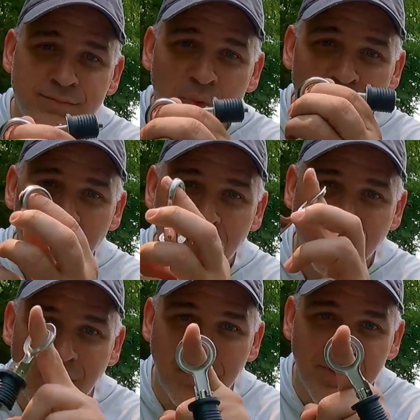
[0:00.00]
with a
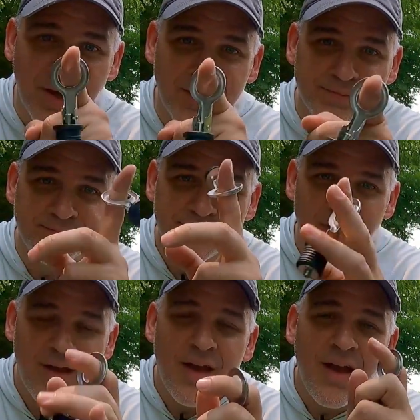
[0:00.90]
real drain plug.
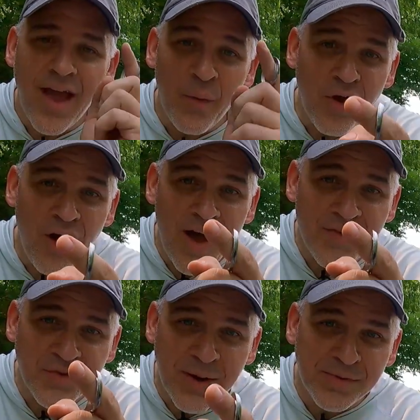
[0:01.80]
And we all
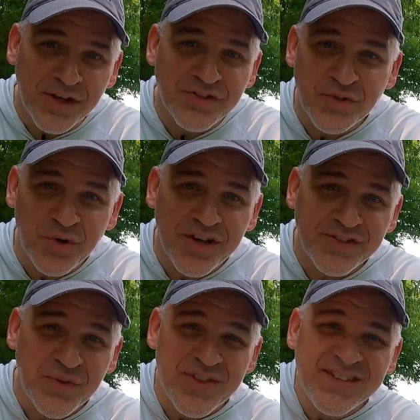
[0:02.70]
have a drain plug story.
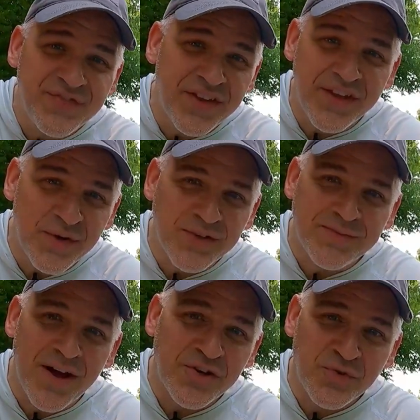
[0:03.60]
So this video
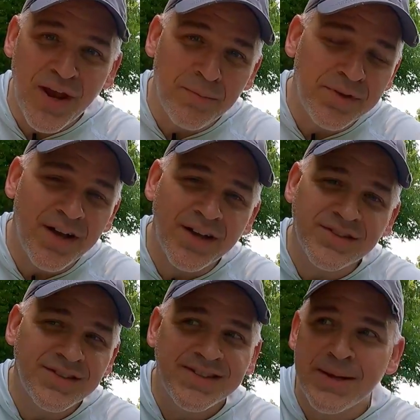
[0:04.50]
is about drain
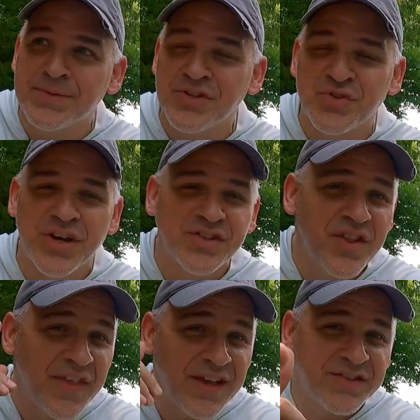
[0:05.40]
plugs, tips and
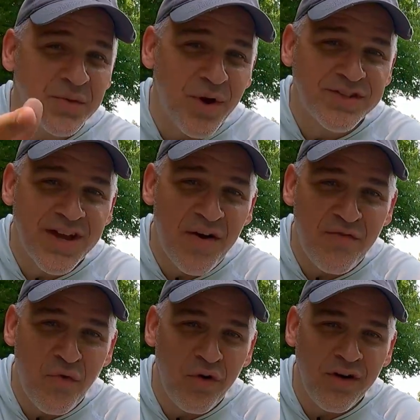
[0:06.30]
tricks, things to watch
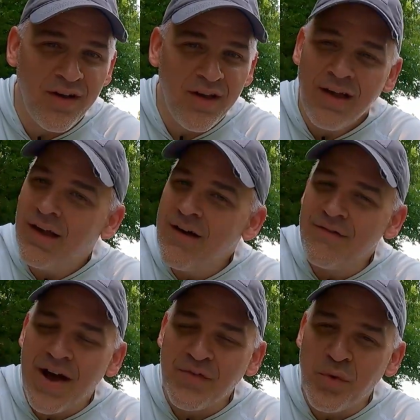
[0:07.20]
out for.
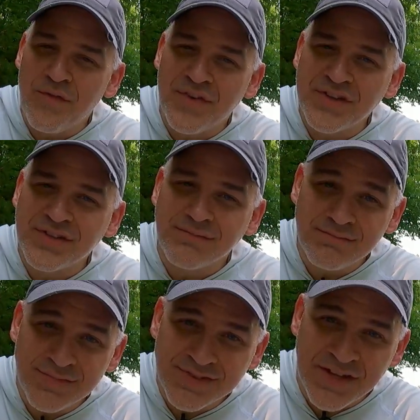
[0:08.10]
501
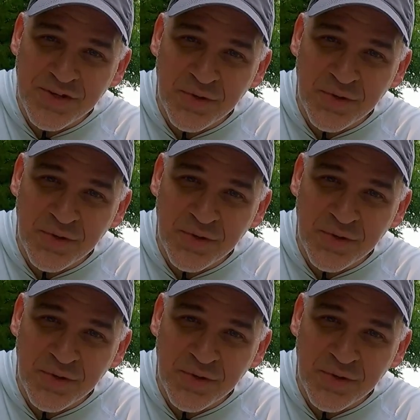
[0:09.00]
Fishing, stay